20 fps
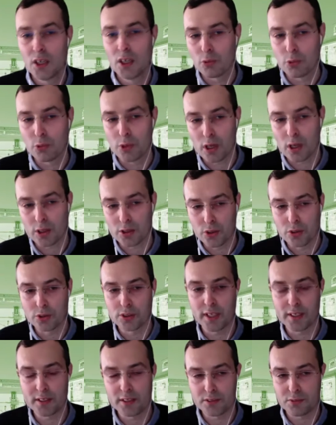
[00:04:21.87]
We all know
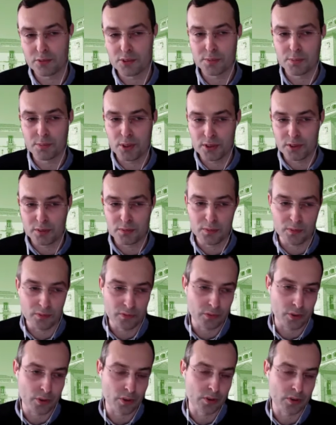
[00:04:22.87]
that is responsible
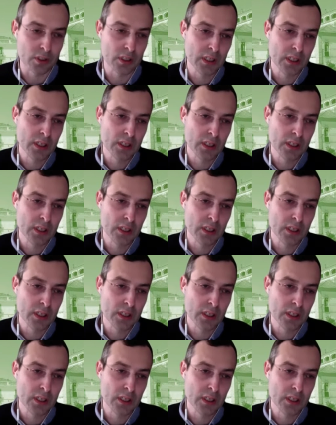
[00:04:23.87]
for